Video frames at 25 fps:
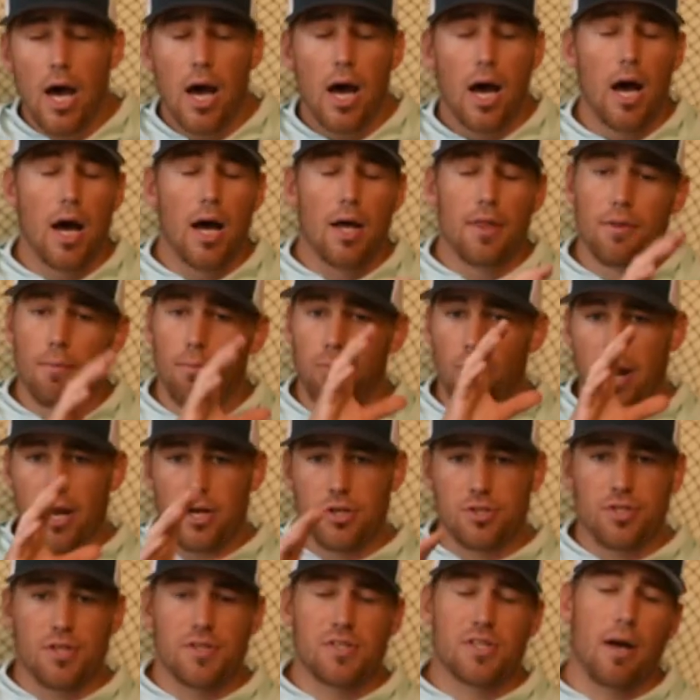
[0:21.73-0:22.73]
uh, the
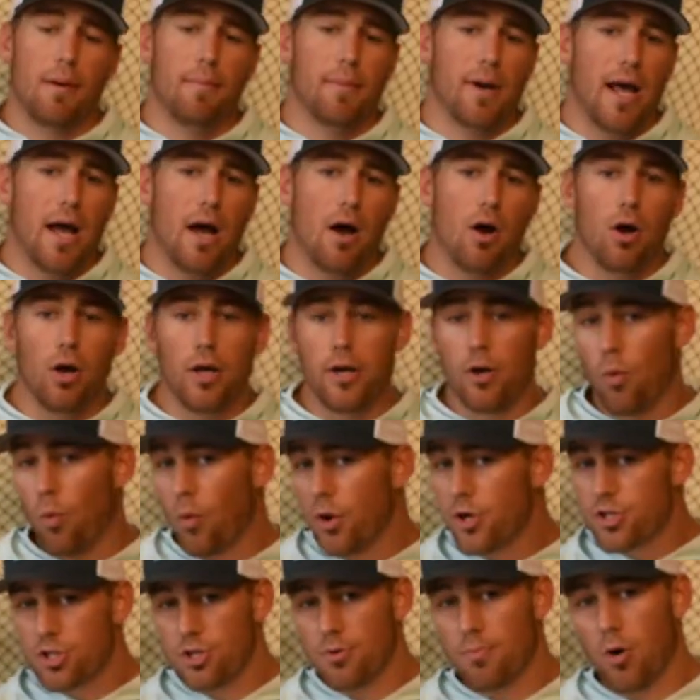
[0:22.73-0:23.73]
branch that's coming out, an
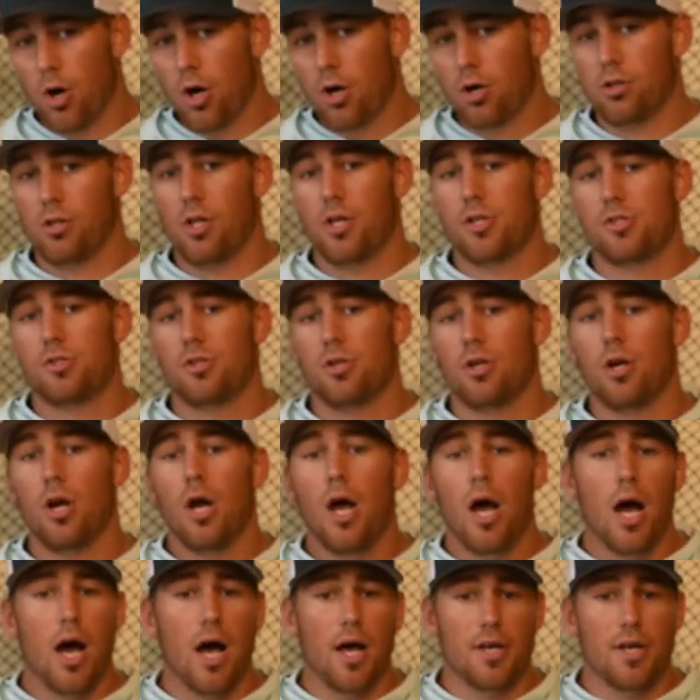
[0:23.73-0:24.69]
oyster bar cluster,